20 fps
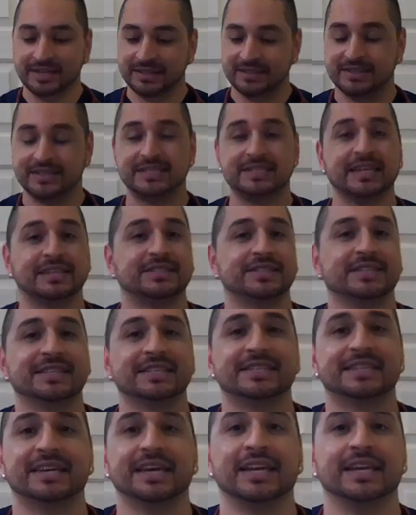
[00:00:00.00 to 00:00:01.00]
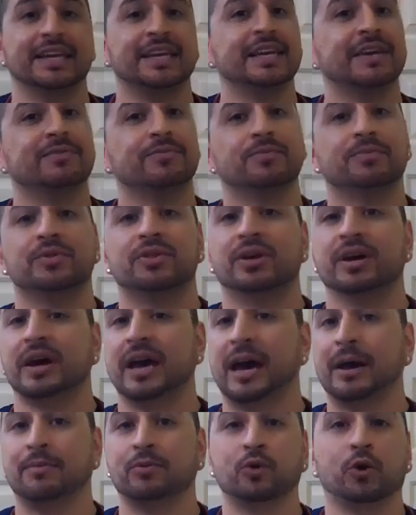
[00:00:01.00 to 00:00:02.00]
Stick to the skinny. Give them the
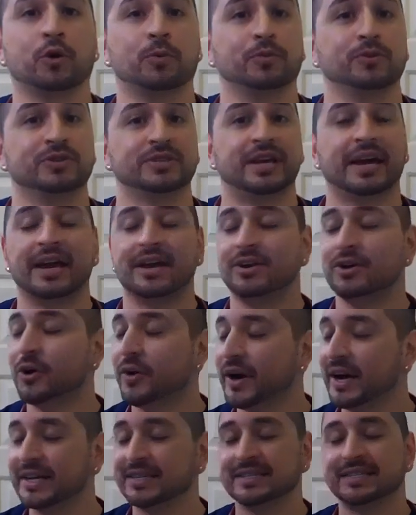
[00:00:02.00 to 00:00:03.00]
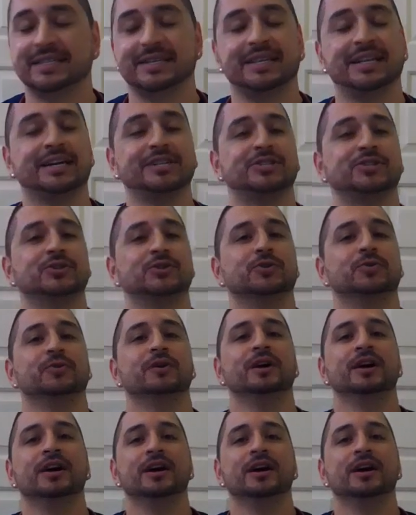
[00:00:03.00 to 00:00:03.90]
abnormals. I know I hate to say that too.